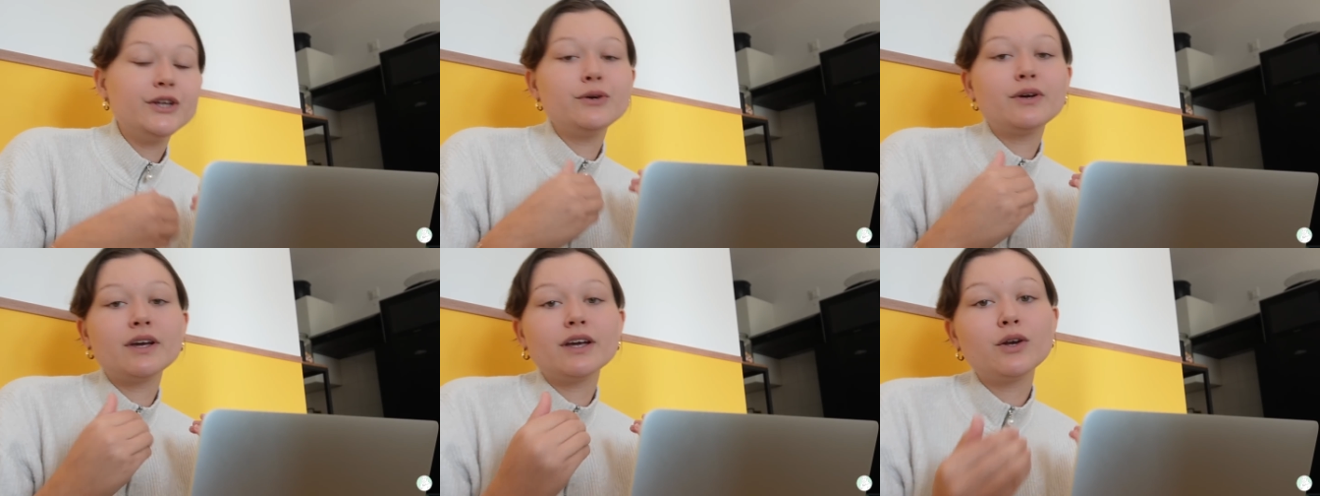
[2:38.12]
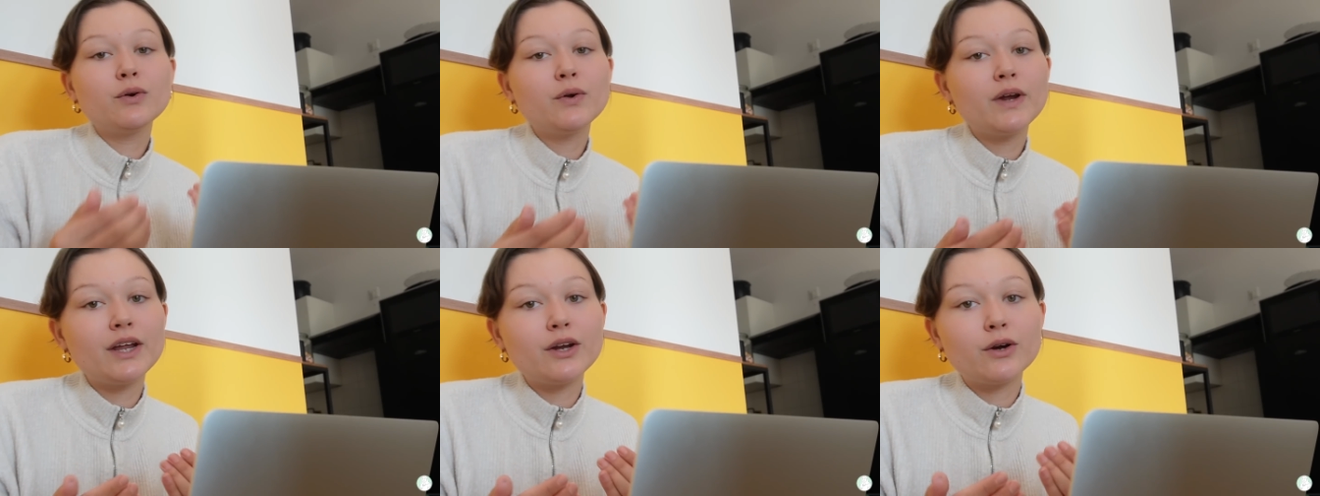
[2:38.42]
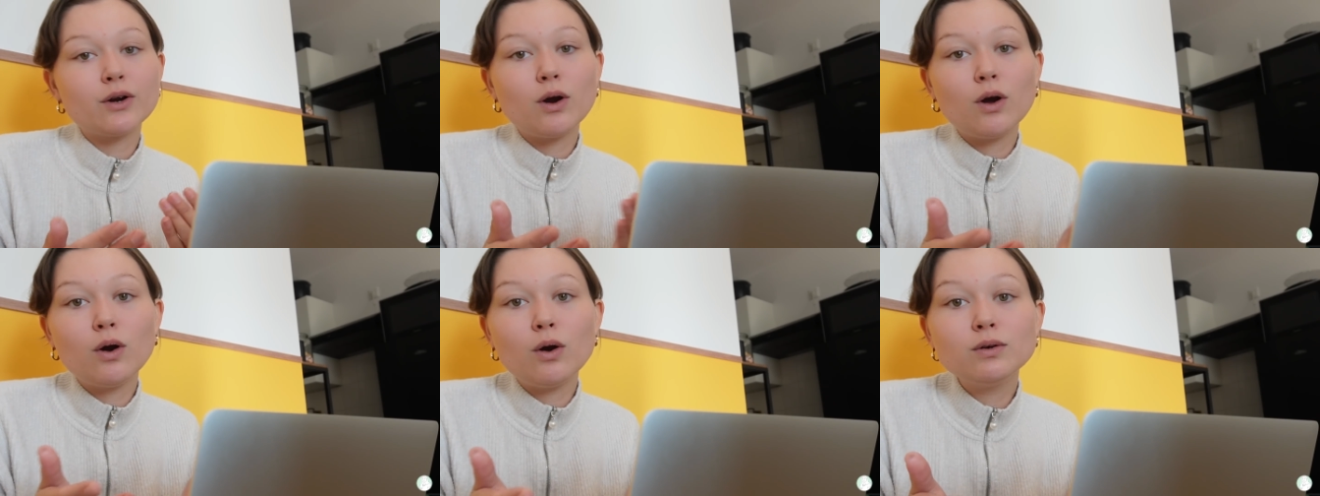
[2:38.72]
you can create
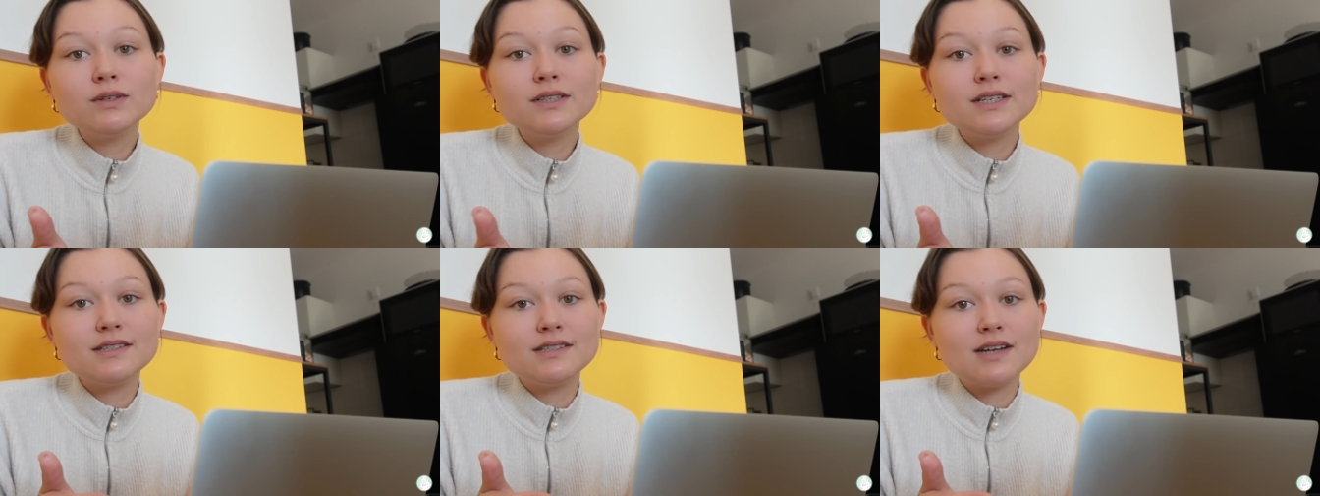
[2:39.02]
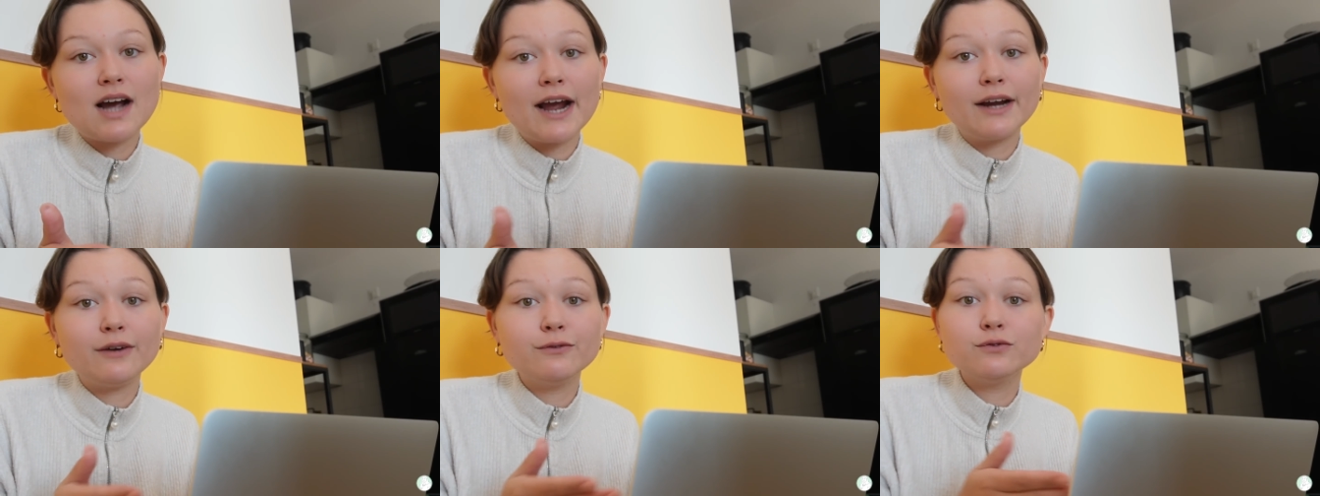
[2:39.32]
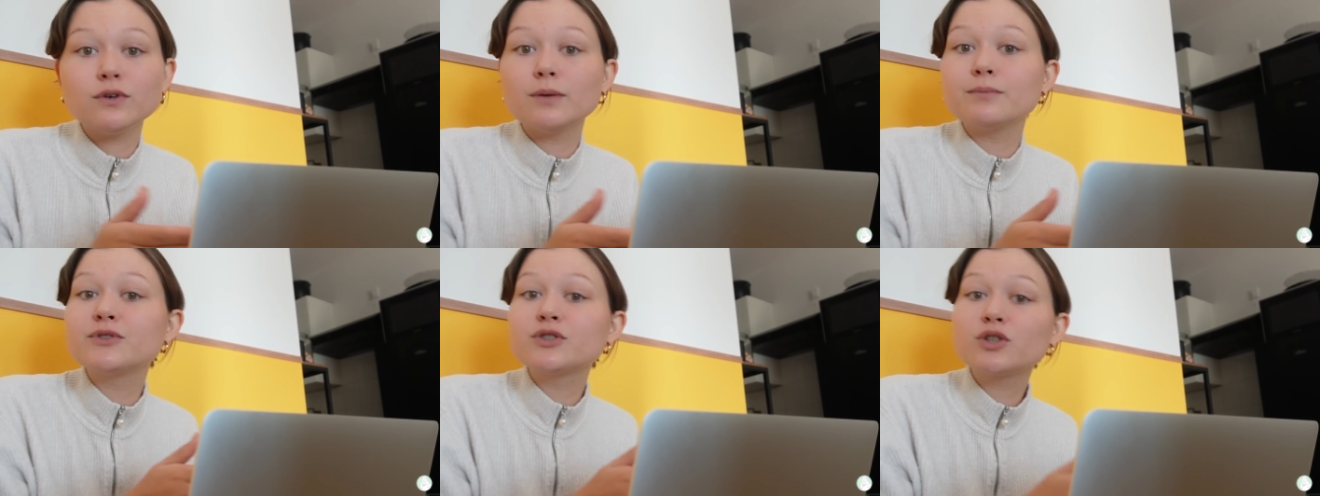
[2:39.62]
your own design
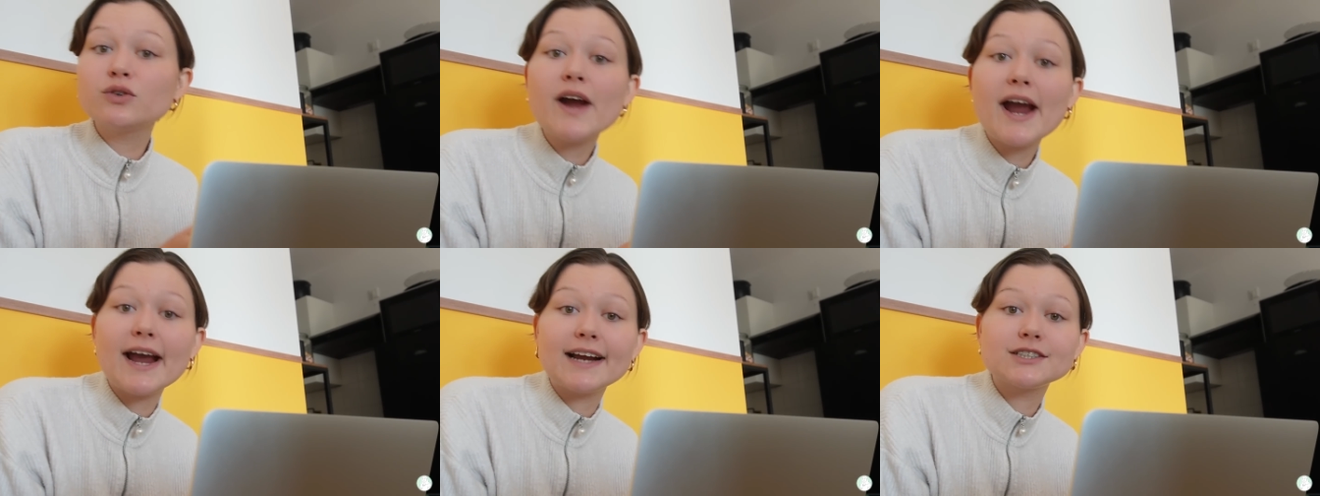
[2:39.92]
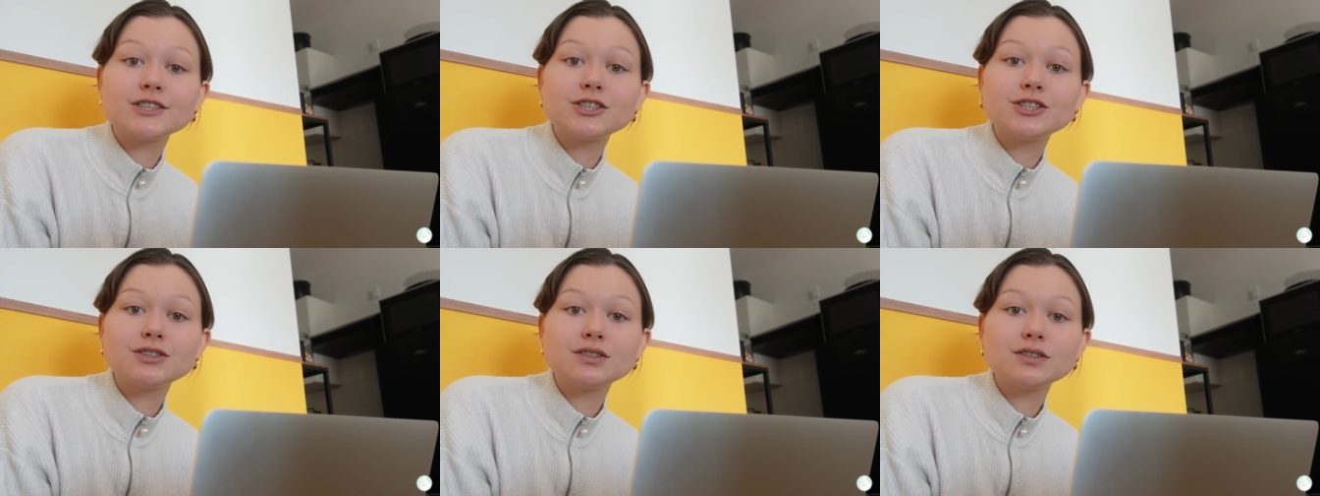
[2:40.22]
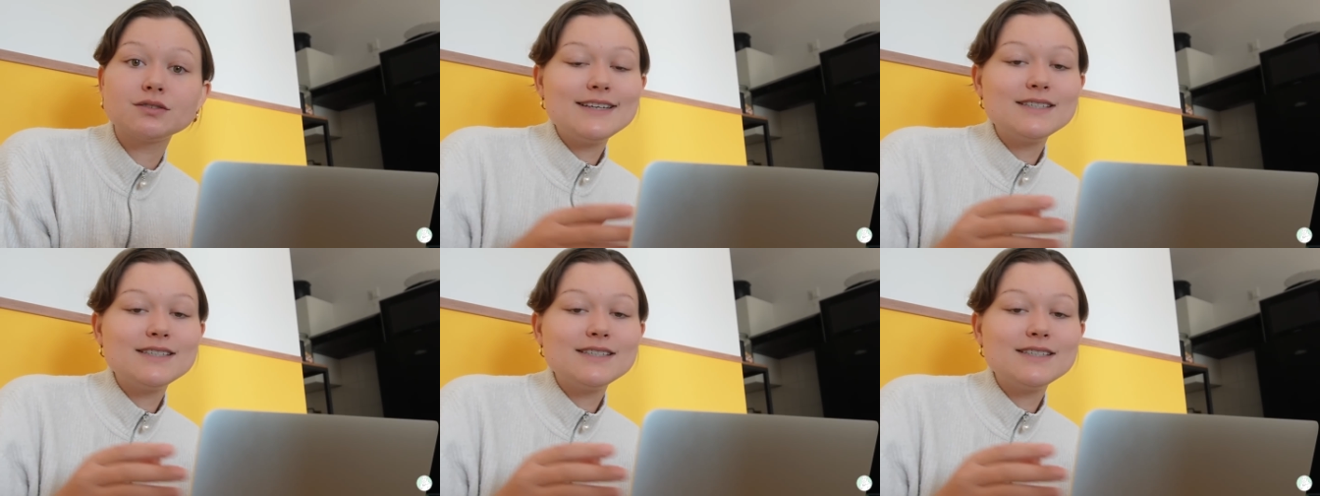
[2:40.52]
from scratch.